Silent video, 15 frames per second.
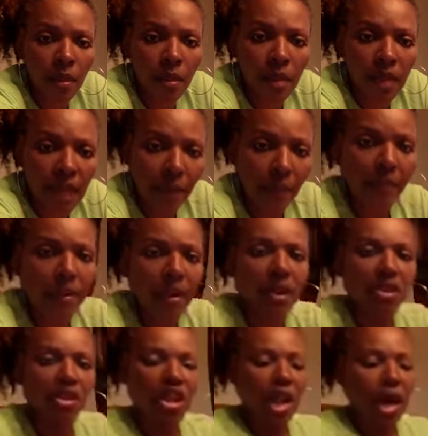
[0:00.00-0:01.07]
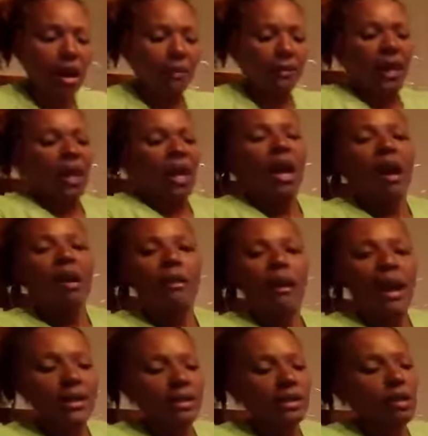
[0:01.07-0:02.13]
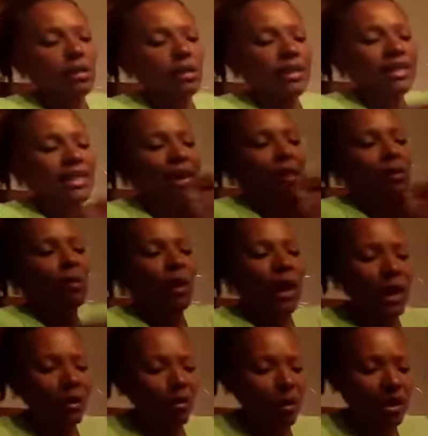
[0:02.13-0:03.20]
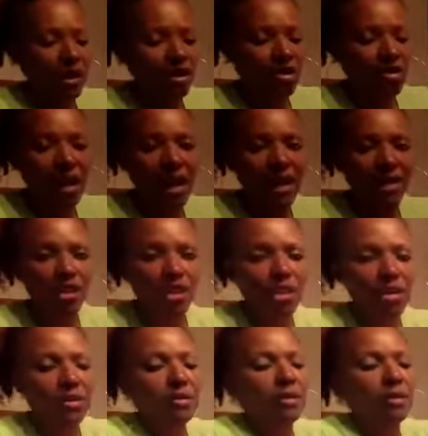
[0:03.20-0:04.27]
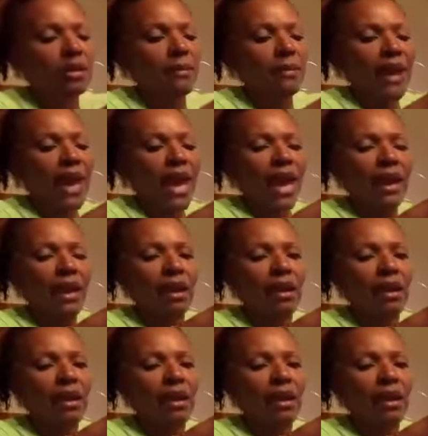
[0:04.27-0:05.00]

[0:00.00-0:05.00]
Yep, good job. All right, so the same way we stretched the back,